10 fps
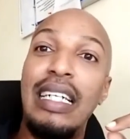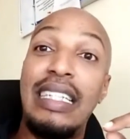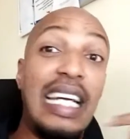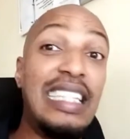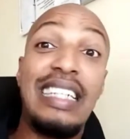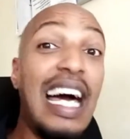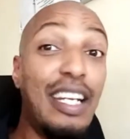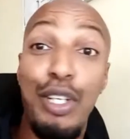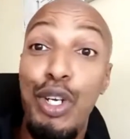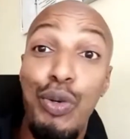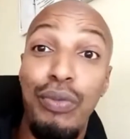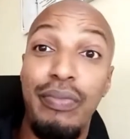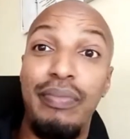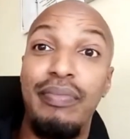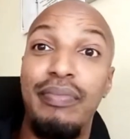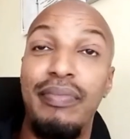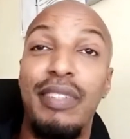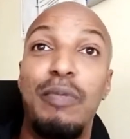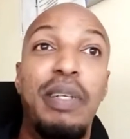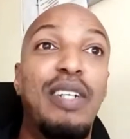that is kind of new.
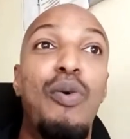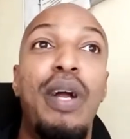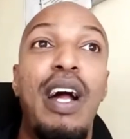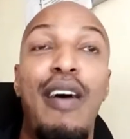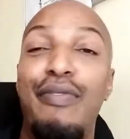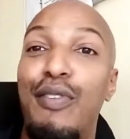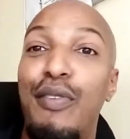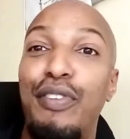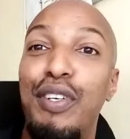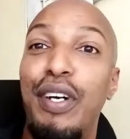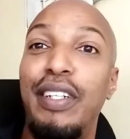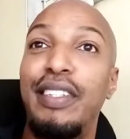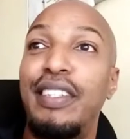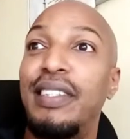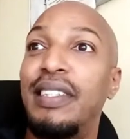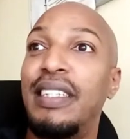It's been going on for a few years.